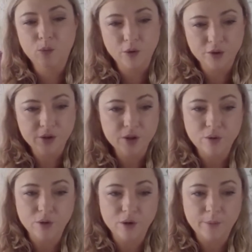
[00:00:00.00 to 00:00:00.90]
this
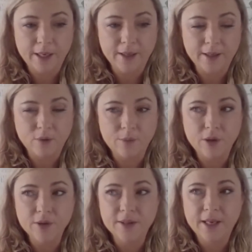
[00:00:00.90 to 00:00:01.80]
person that she
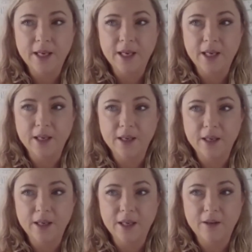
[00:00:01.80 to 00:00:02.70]
wants to talk about.